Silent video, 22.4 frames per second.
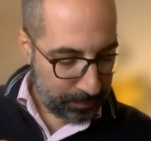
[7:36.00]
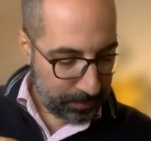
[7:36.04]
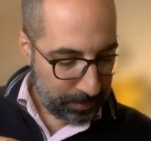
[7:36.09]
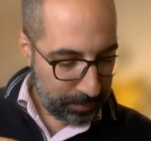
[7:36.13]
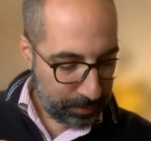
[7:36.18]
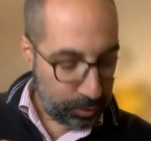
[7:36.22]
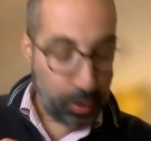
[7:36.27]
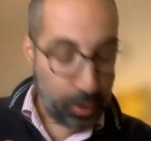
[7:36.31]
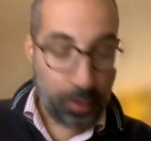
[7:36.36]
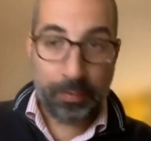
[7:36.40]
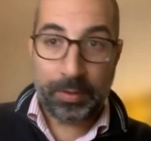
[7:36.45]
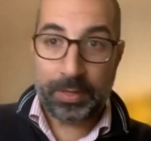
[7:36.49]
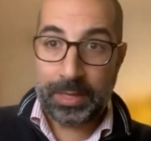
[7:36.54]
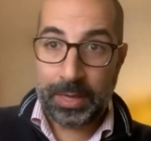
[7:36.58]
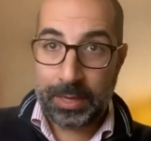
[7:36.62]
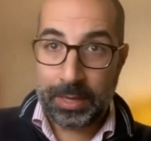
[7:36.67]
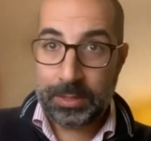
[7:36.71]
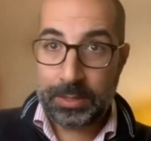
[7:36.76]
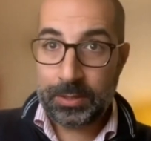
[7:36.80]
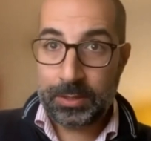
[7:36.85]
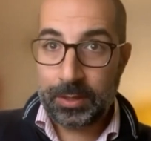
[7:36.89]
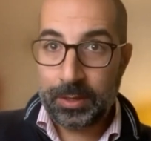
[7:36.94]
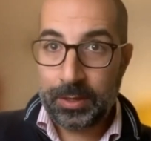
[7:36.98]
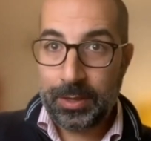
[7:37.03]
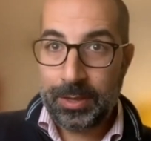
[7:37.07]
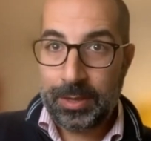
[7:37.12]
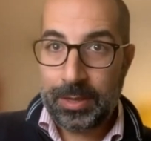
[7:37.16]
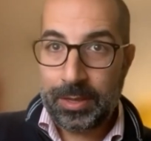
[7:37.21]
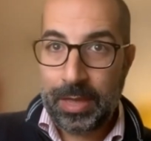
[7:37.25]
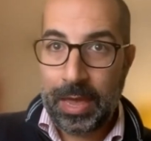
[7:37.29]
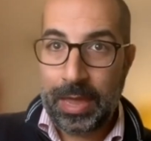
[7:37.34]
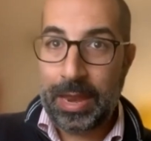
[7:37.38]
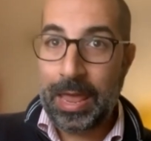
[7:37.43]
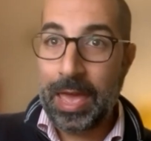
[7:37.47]
COVID hit
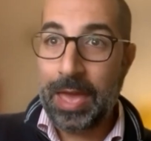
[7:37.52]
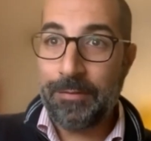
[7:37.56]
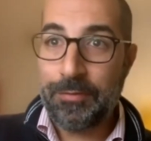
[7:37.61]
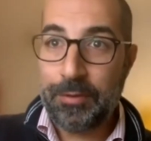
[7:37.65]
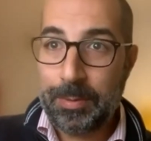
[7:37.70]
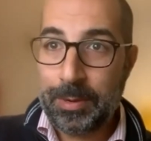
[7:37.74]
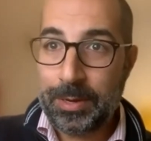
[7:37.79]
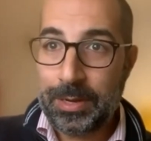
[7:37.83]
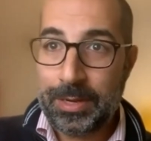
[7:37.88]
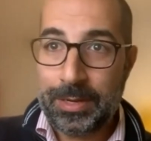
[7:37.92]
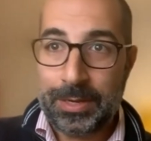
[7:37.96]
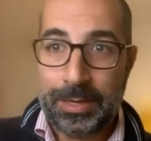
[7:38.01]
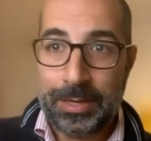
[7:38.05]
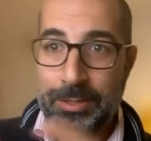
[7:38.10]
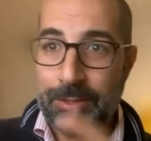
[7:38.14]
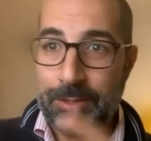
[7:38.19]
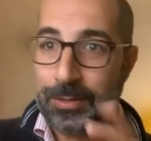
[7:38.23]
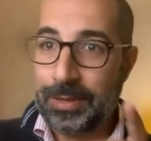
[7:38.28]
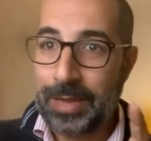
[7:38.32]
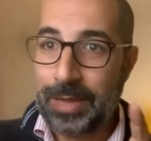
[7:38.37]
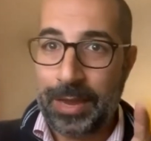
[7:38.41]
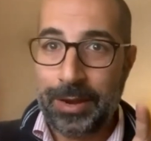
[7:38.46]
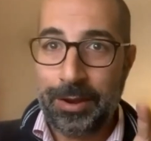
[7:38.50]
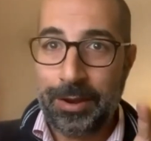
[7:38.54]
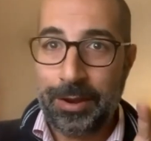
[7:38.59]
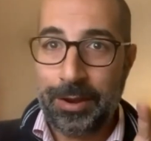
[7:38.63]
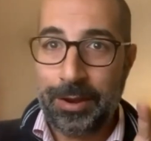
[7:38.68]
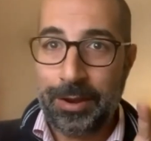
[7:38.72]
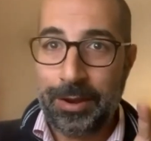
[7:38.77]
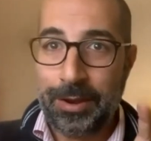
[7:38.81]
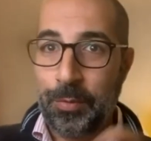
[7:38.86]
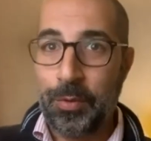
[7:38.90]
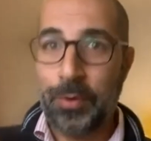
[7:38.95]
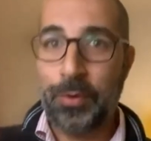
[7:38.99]
and everybody needs to kind of
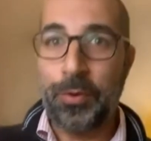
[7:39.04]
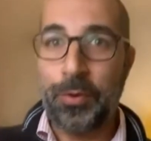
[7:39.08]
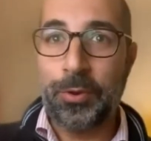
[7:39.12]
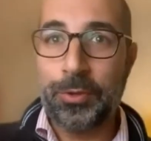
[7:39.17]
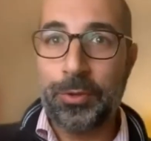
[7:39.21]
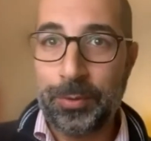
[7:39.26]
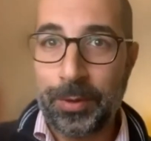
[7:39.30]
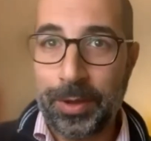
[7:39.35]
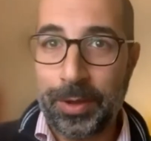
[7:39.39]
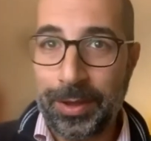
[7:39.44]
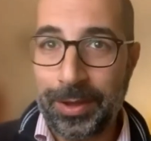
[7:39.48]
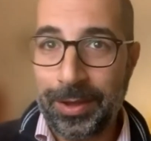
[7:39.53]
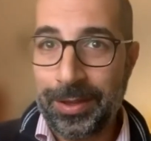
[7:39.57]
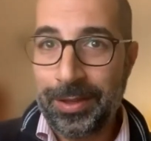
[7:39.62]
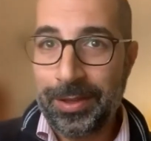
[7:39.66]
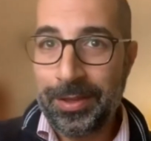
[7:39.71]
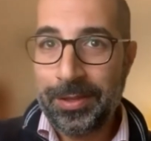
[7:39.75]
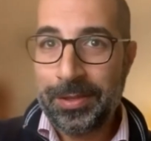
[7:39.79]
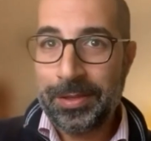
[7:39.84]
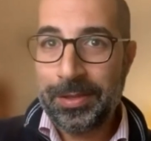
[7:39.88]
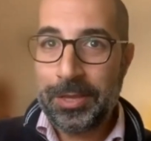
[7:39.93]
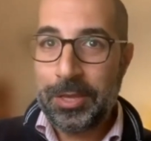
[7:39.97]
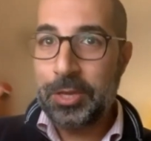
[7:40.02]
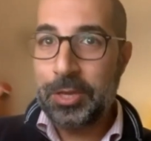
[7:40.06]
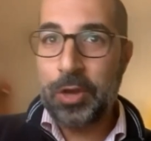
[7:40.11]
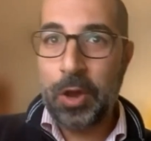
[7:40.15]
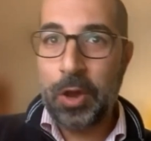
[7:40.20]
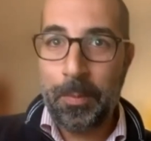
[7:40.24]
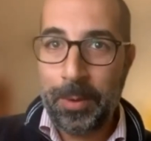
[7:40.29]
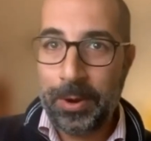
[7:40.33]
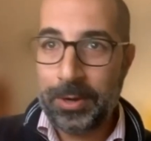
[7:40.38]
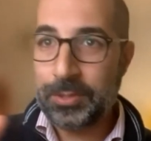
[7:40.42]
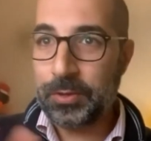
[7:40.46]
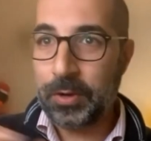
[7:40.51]
more go to a
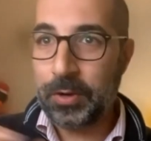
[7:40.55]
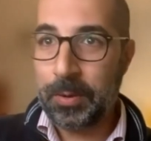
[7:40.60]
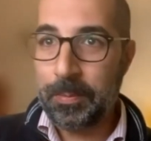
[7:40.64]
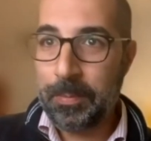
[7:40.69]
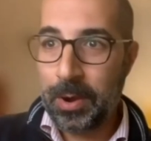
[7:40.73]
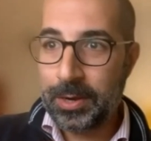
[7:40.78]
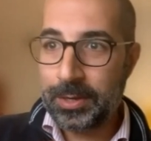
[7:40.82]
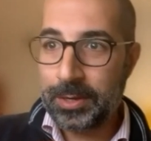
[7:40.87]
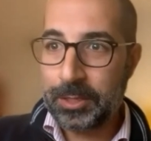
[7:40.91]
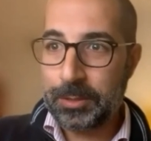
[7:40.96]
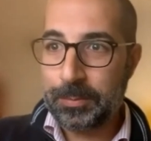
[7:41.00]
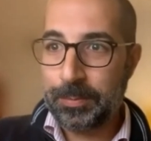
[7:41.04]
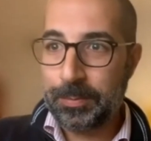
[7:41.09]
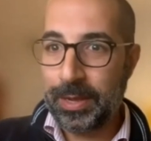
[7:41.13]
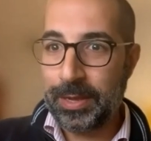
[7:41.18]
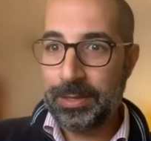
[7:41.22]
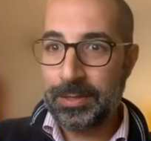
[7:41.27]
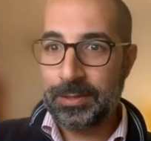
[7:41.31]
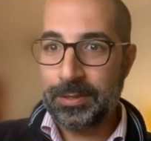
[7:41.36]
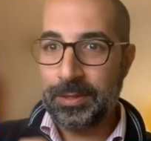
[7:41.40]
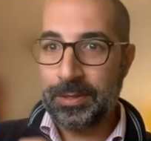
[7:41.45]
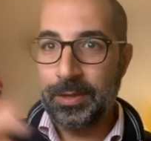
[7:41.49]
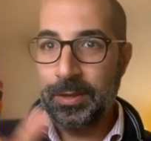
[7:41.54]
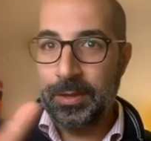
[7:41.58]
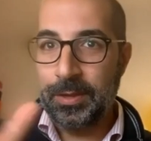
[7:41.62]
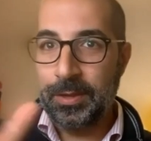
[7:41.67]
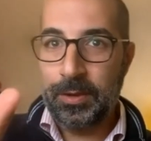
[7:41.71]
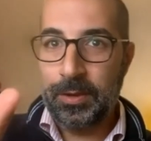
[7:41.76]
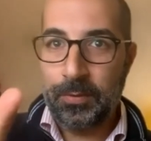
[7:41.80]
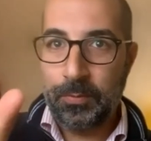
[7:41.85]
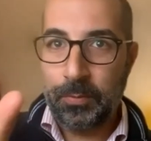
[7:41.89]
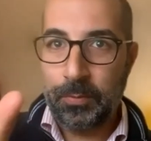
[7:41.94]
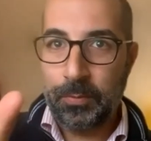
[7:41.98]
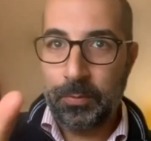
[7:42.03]
e-commerce or a marketplace,
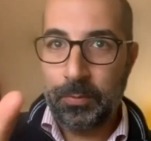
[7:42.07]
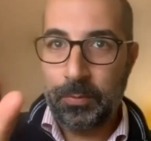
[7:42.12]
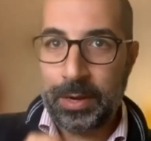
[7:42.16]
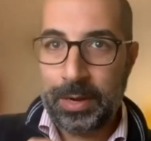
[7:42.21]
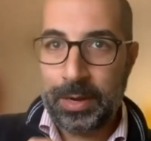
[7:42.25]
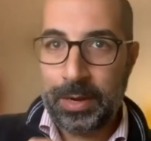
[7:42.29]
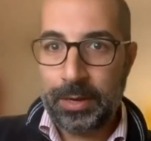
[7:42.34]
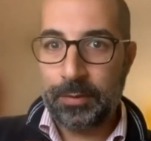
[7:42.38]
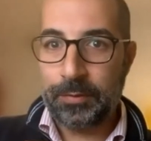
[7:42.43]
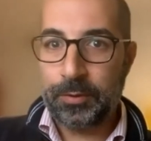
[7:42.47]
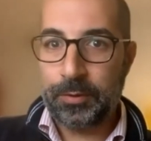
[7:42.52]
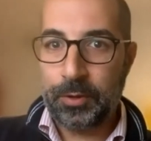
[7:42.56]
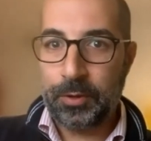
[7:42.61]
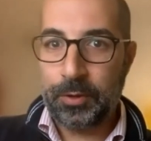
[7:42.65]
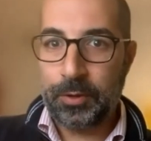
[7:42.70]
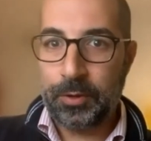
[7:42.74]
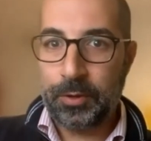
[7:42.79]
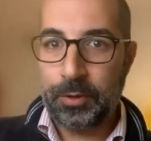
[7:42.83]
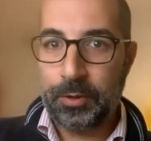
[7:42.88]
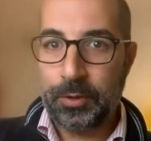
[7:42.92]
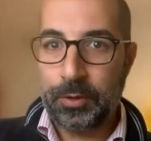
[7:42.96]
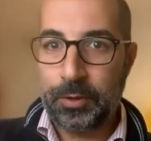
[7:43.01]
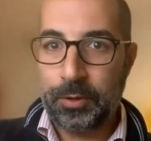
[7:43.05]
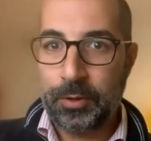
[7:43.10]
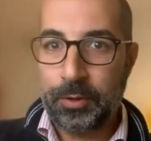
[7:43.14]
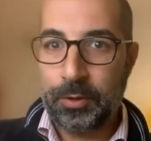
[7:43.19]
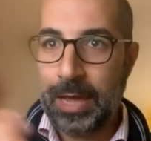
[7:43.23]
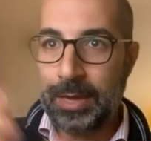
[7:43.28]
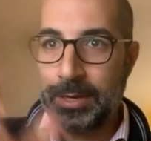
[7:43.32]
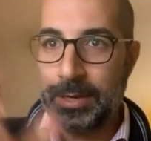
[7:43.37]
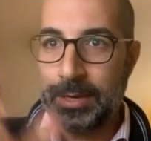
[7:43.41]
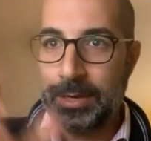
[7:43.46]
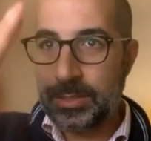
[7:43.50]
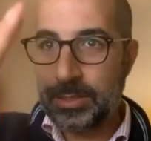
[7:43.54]
with one line of code that they
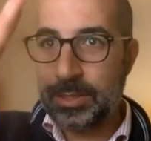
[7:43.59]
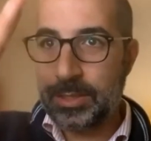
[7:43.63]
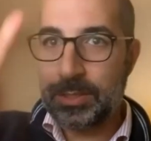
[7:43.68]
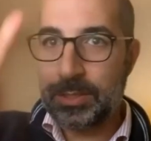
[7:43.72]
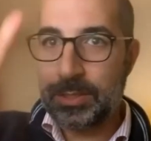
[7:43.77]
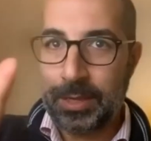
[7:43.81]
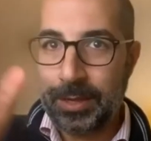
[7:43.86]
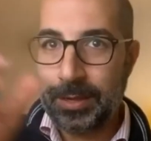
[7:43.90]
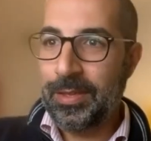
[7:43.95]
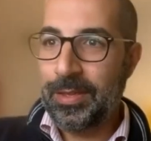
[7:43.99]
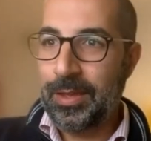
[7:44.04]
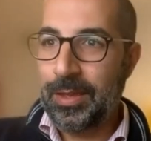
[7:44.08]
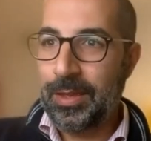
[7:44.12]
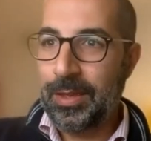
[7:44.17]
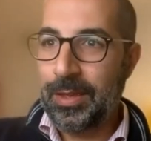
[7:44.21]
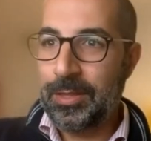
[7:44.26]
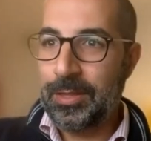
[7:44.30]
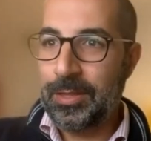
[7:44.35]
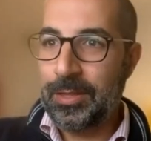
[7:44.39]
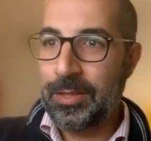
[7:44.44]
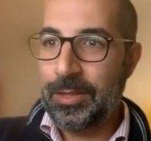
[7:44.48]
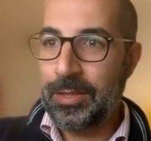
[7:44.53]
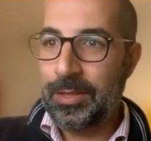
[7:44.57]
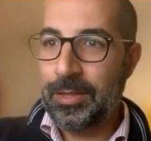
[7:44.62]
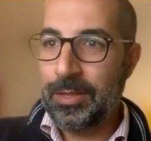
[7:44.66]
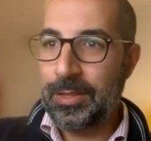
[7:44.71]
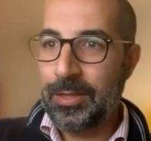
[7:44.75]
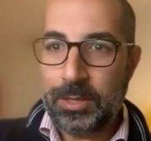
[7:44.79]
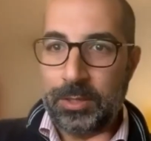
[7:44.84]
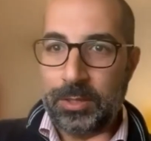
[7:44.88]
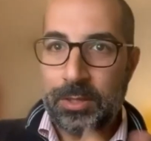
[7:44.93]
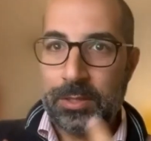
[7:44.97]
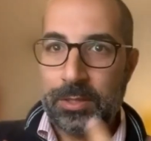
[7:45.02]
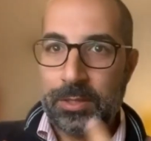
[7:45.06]
added in their web
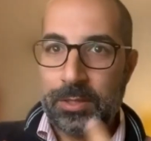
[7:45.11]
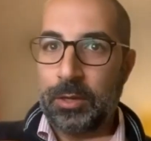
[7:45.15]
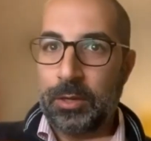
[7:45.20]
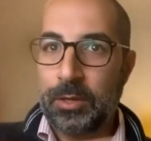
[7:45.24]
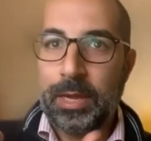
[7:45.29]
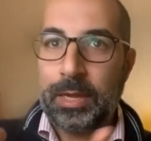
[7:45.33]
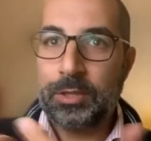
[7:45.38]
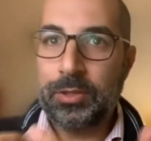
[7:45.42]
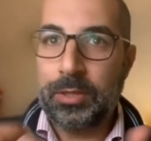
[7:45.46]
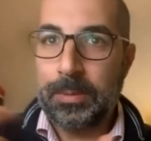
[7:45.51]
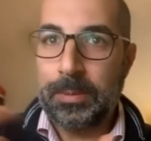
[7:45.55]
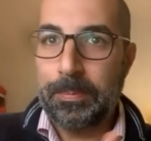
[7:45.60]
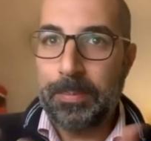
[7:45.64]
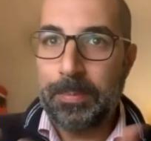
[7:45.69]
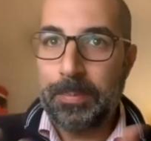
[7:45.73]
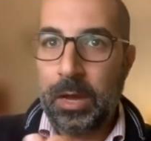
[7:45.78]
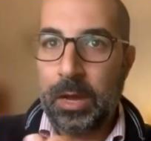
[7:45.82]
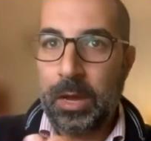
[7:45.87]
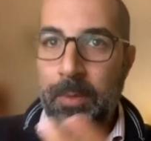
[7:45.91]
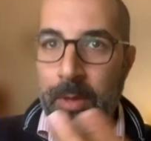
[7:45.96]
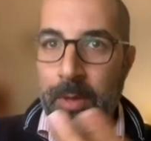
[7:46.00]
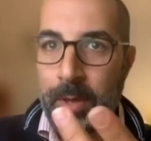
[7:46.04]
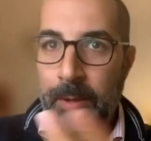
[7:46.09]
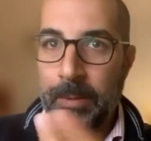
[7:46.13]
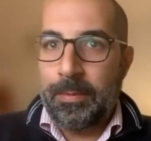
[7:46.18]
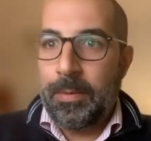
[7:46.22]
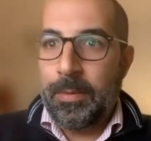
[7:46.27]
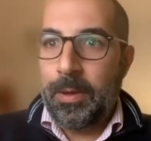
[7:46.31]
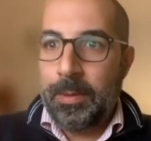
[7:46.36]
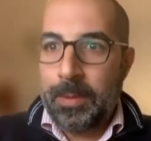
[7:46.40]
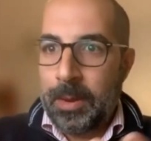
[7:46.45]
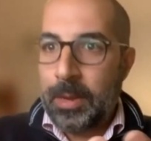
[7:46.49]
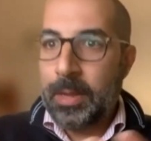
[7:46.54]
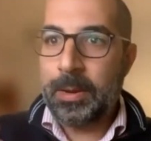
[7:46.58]
pages, they could actually become
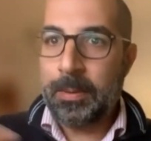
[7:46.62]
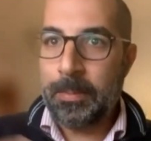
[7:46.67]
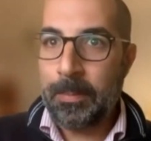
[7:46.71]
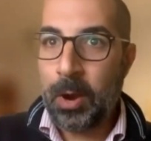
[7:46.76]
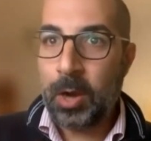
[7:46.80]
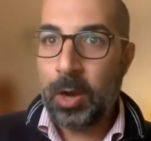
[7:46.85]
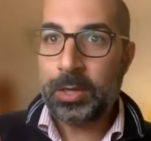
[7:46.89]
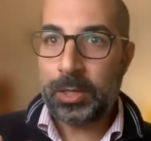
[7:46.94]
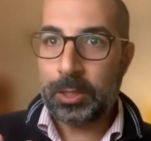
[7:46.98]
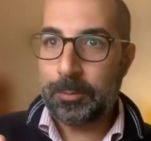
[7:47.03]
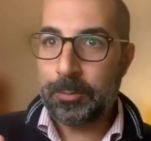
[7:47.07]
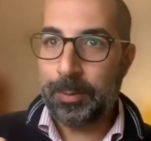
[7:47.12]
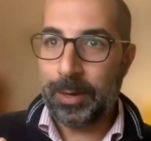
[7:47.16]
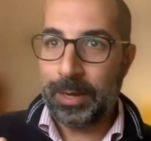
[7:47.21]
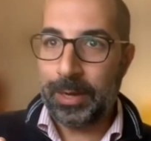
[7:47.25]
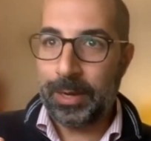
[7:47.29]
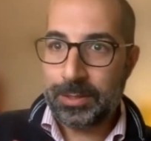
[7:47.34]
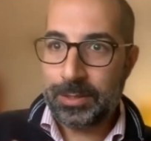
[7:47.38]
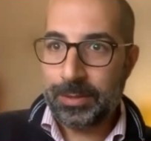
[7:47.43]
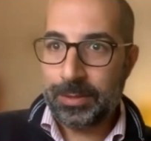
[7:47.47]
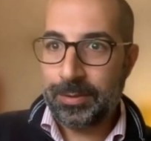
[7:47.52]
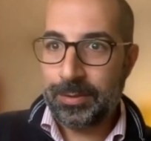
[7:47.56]
in a marketplace